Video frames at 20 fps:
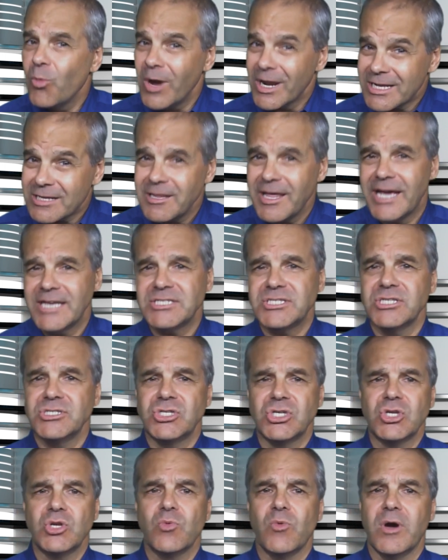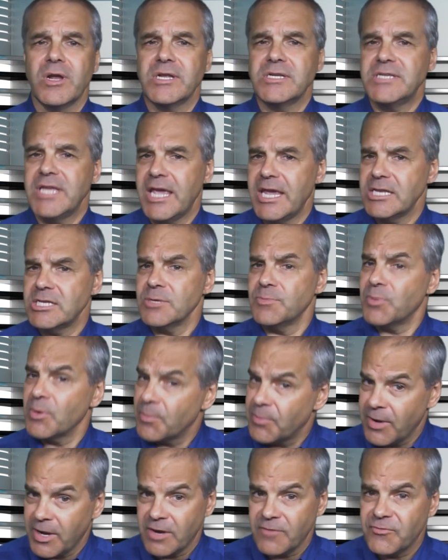what class is it you want to take to
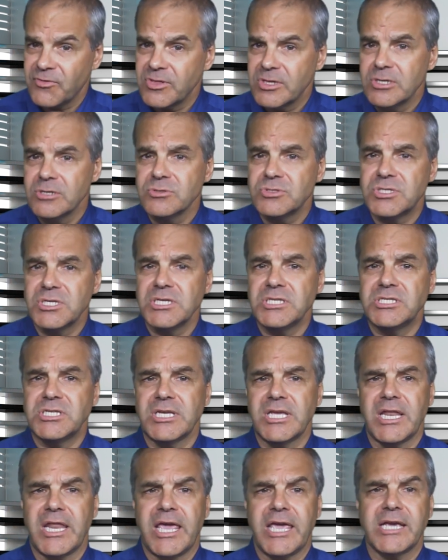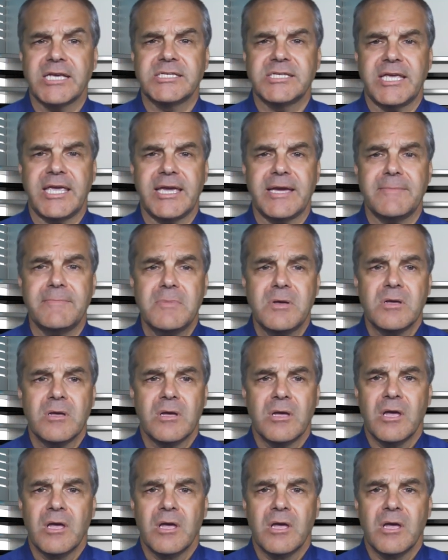prepare for the new CCNA exam?